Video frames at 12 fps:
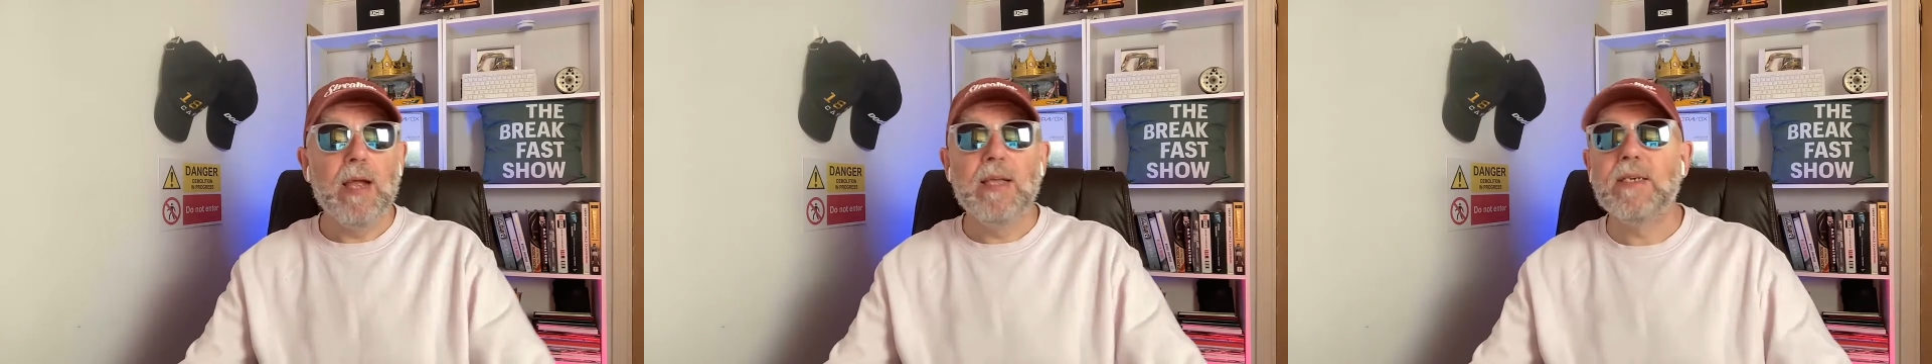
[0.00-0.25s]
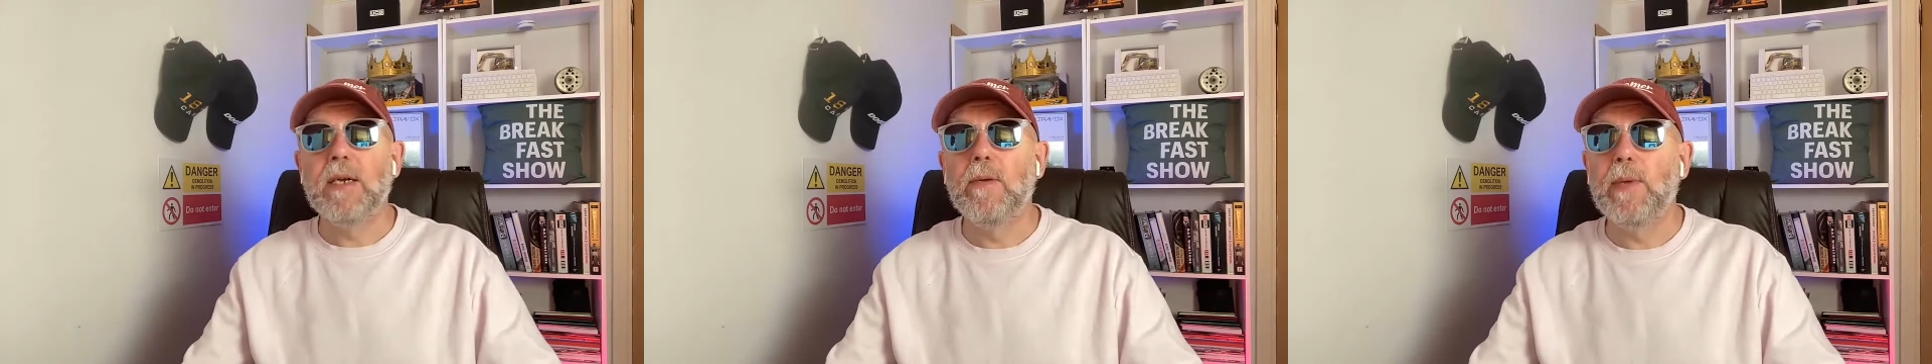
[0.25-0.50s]

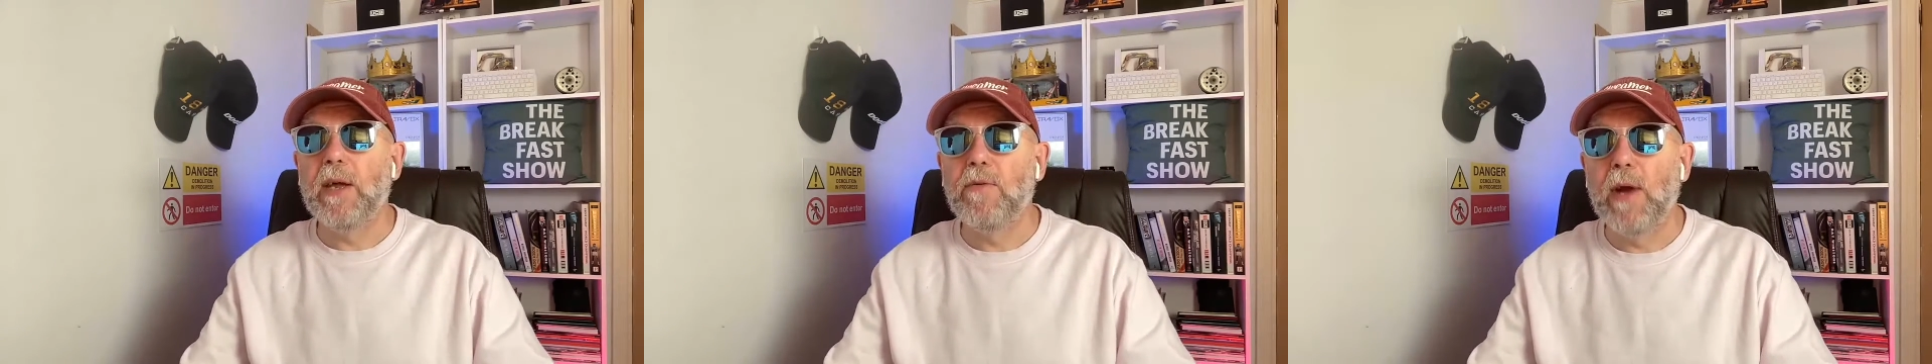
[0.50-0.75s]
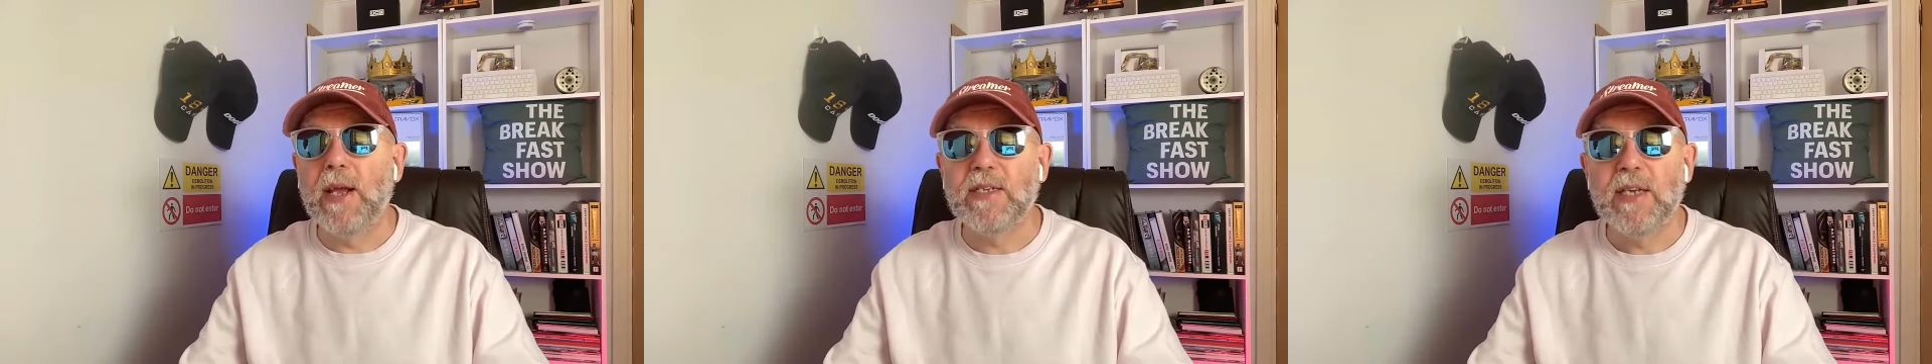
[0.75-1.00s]
And it's going to be
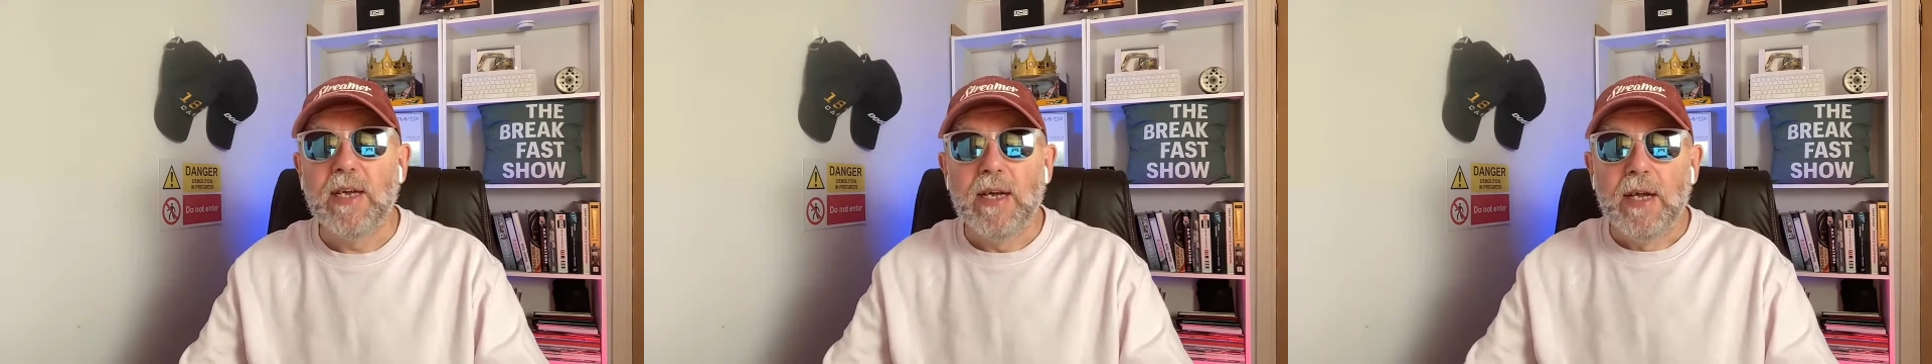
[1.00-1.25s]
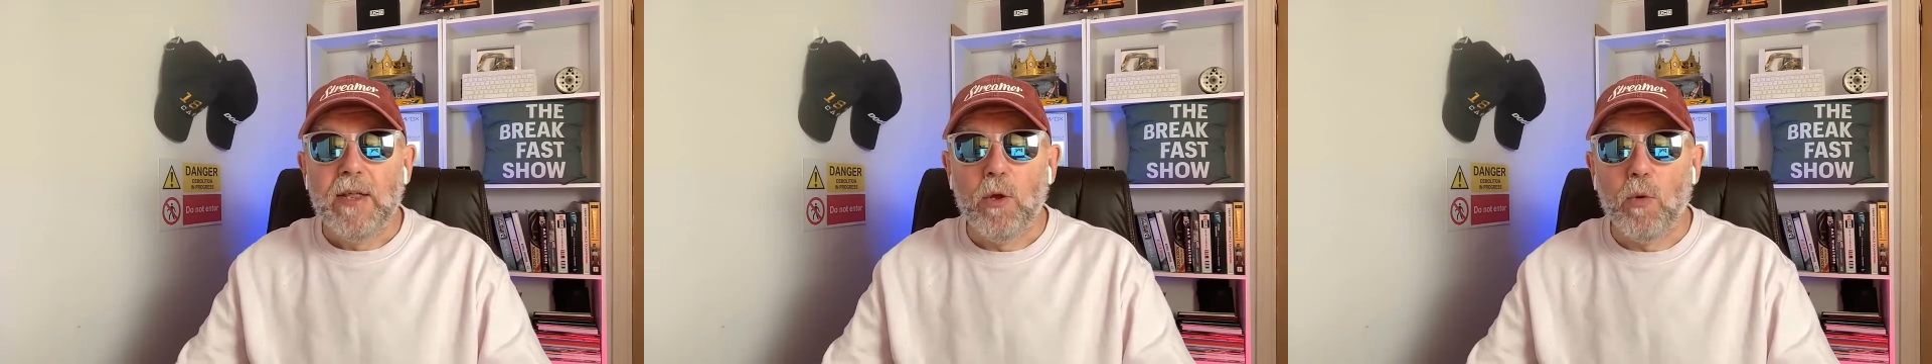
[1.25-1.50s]
a race
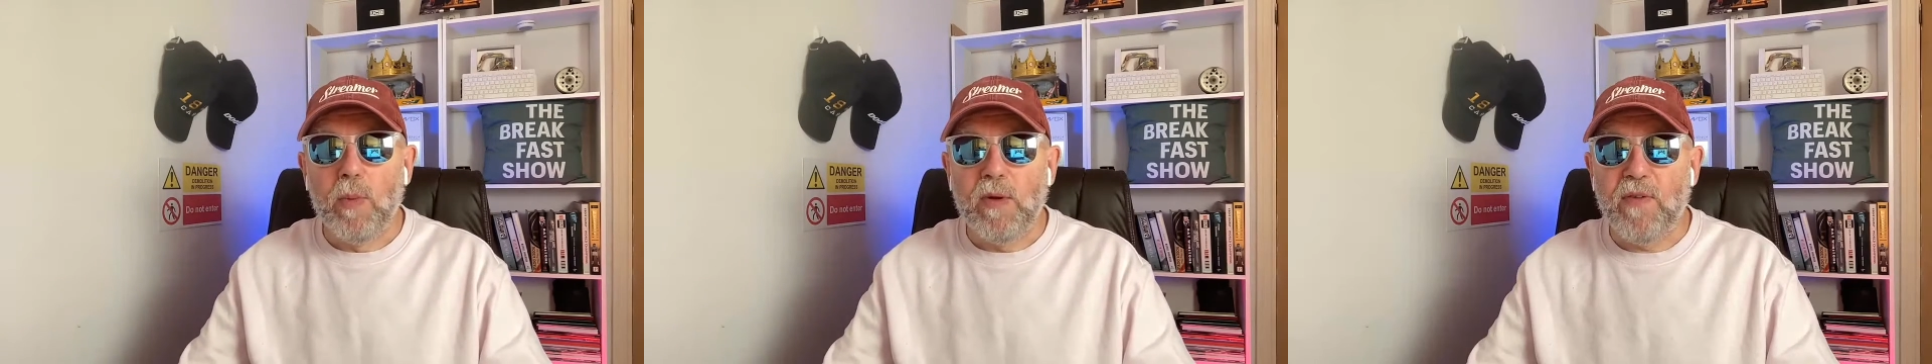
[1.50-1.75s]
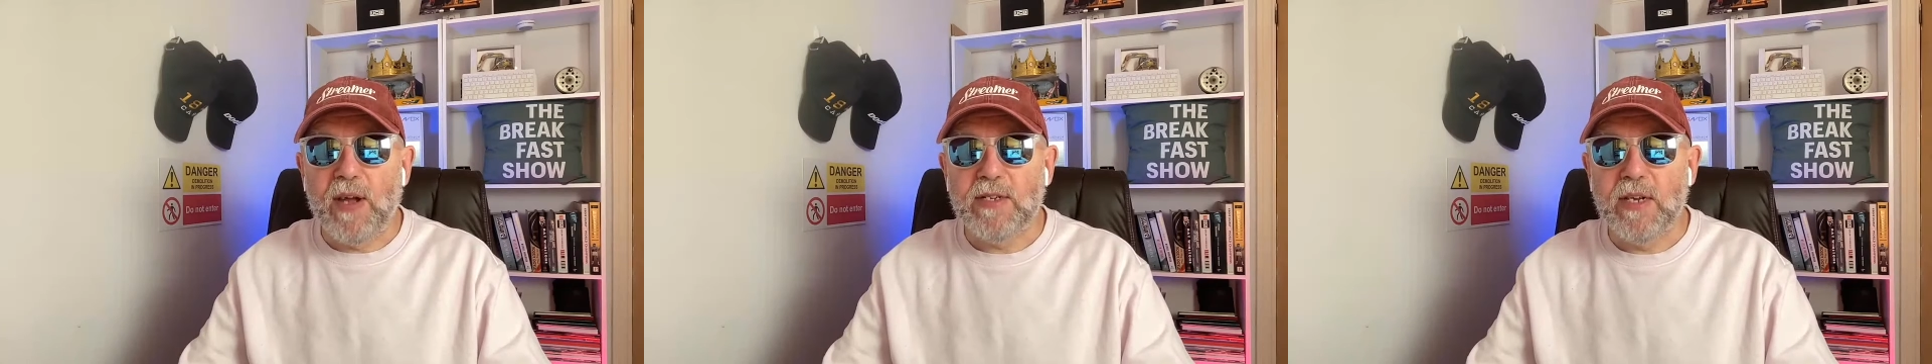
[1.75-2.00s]
that will
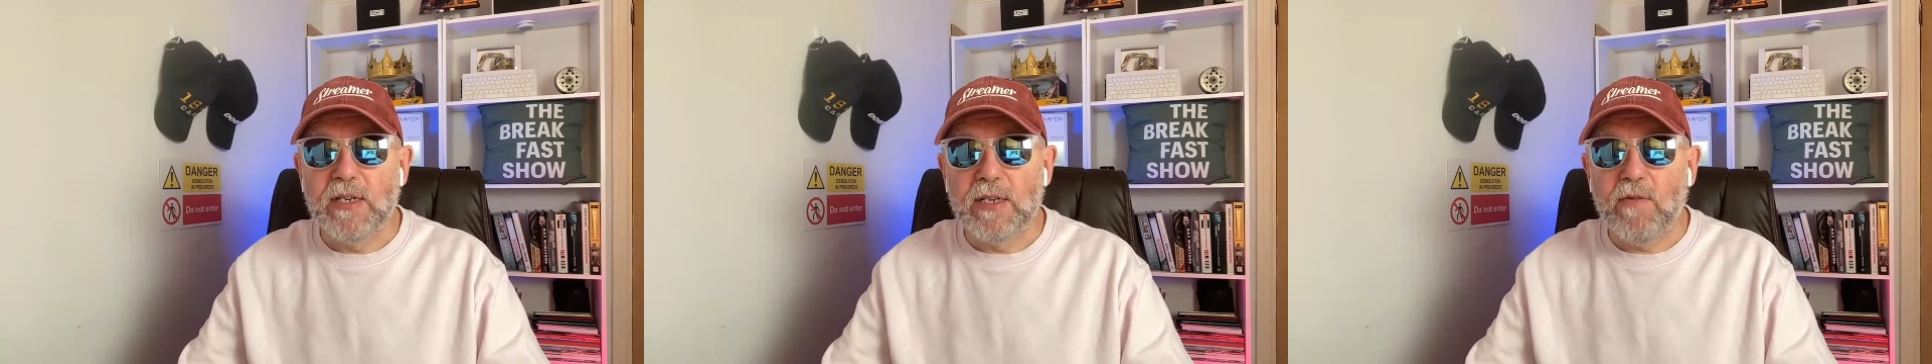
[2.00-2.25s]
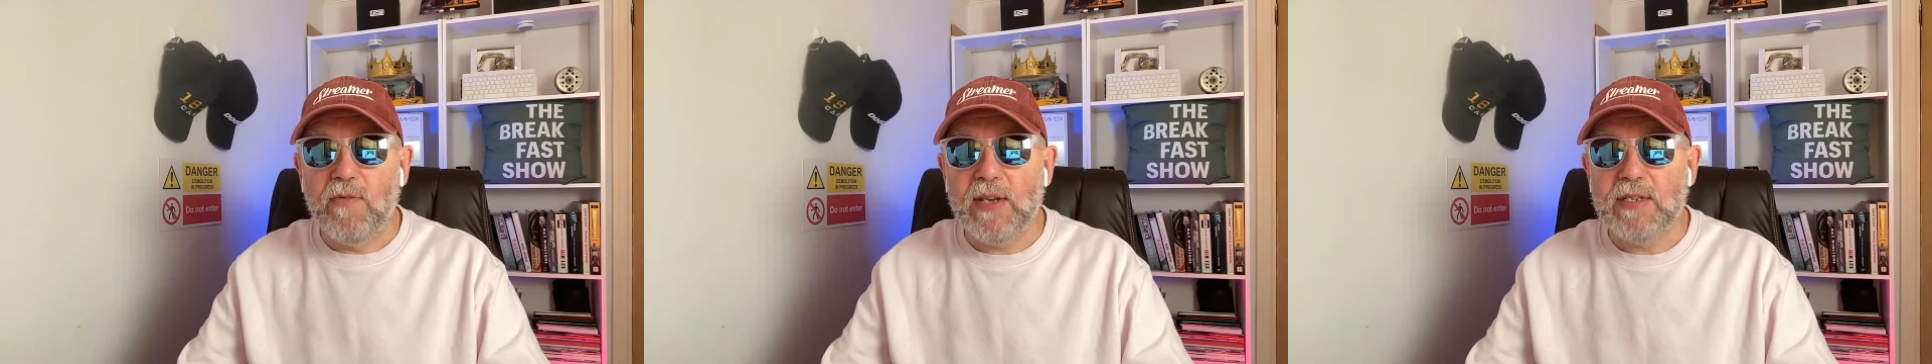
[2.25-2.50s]
be
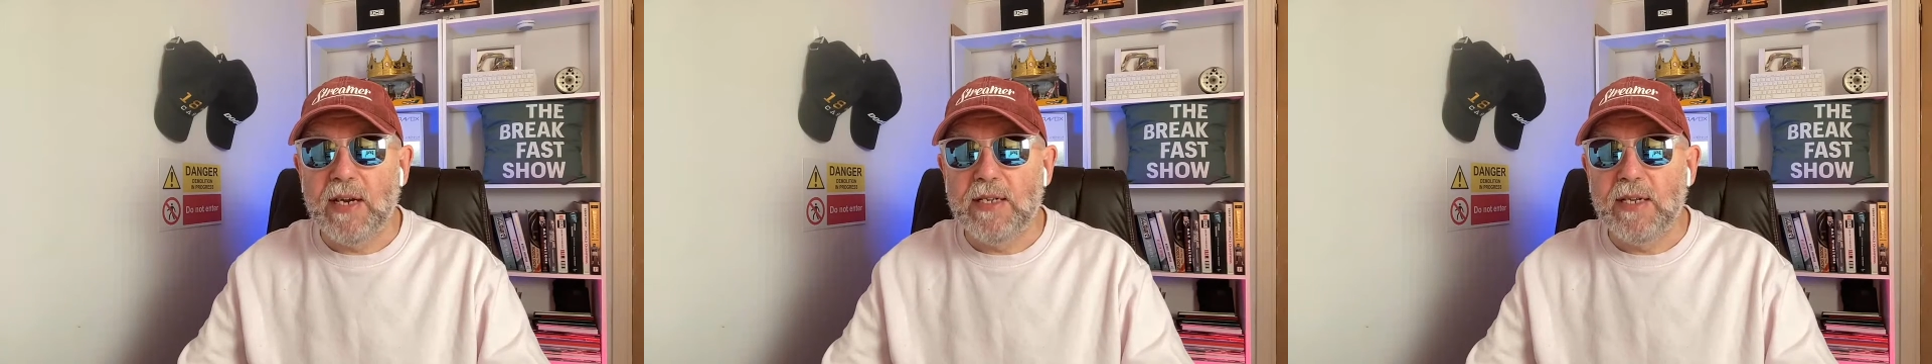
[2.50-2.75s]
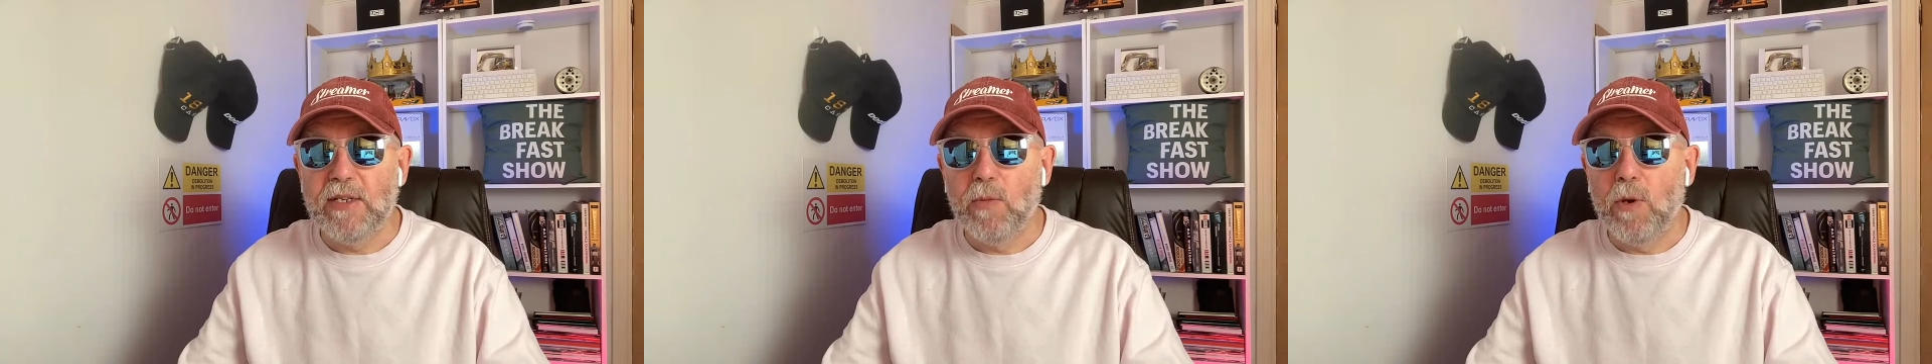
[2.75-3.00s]
fascinating